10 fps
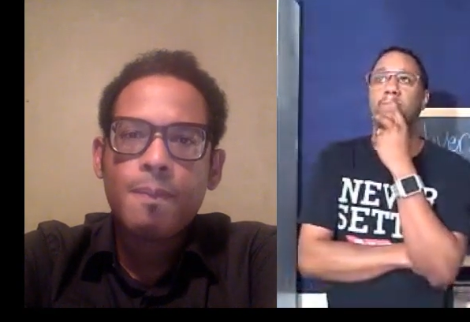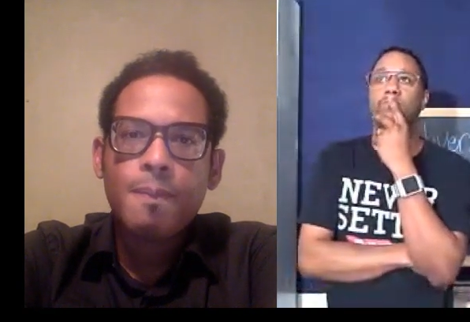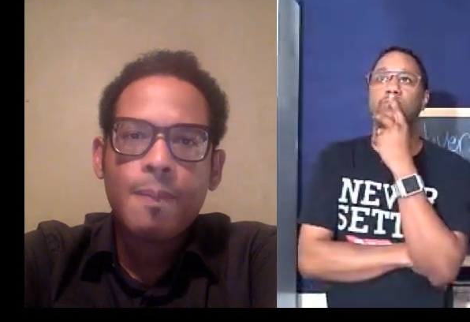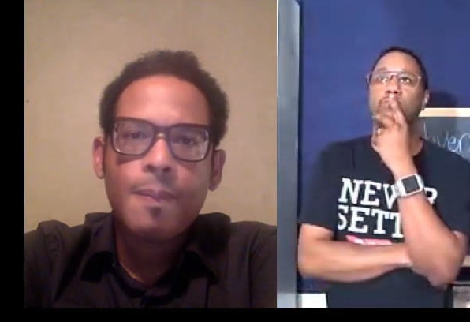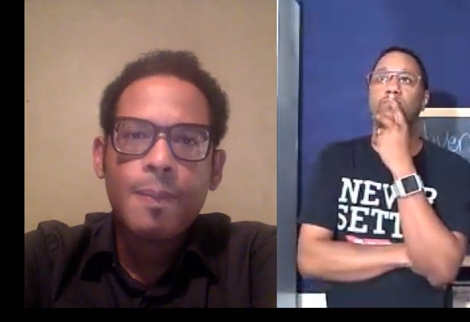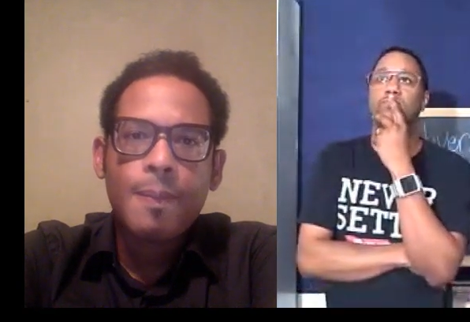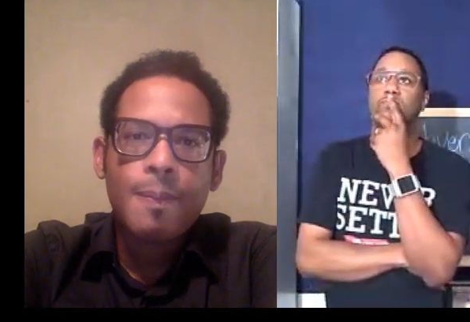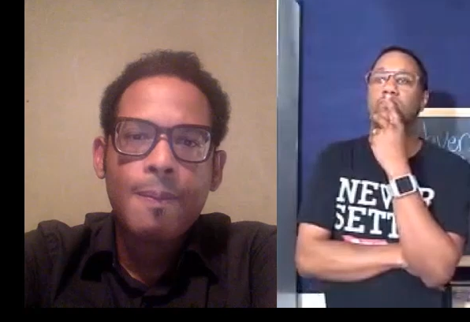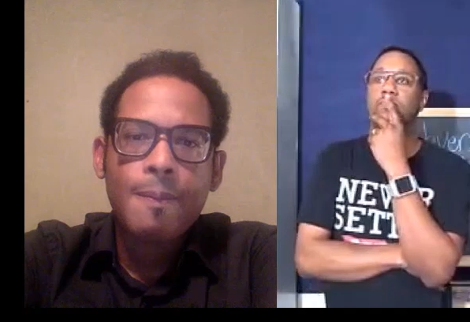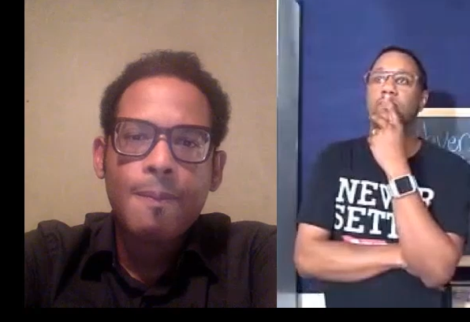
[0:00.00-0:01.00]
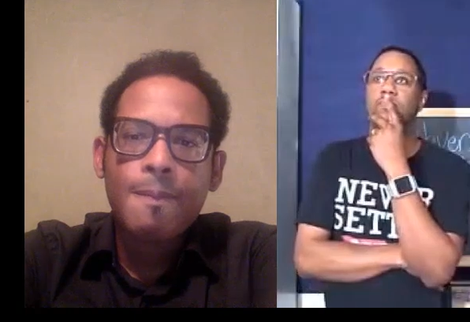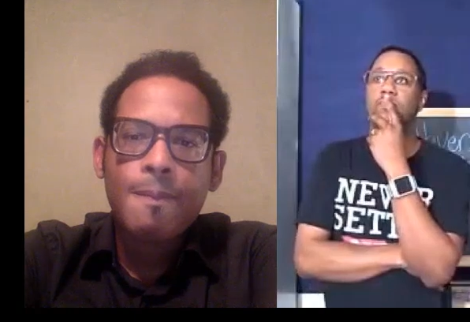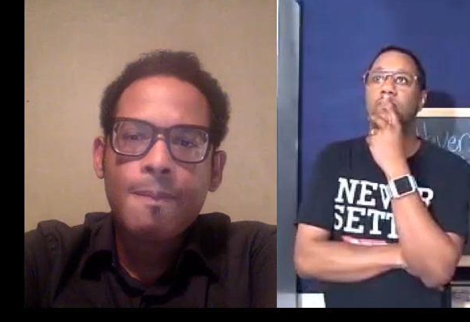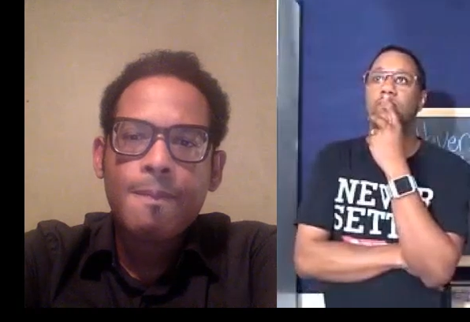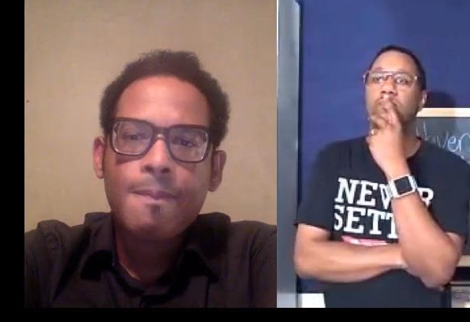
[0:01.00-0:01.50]

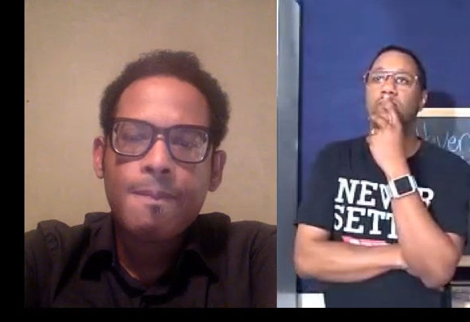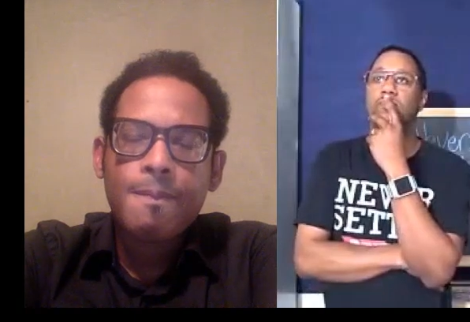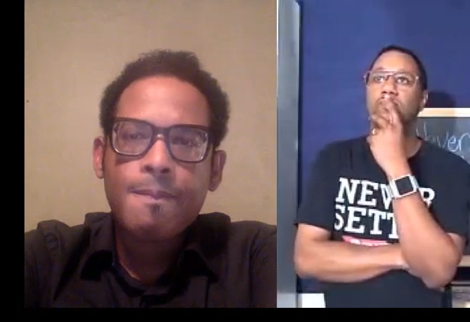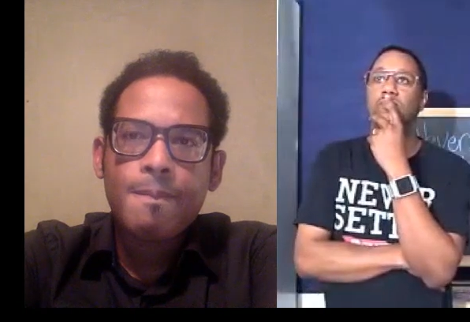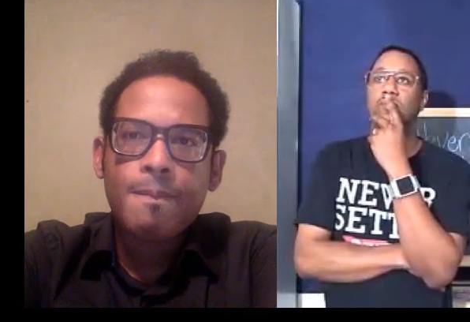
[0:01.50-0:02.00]
Nothing is said.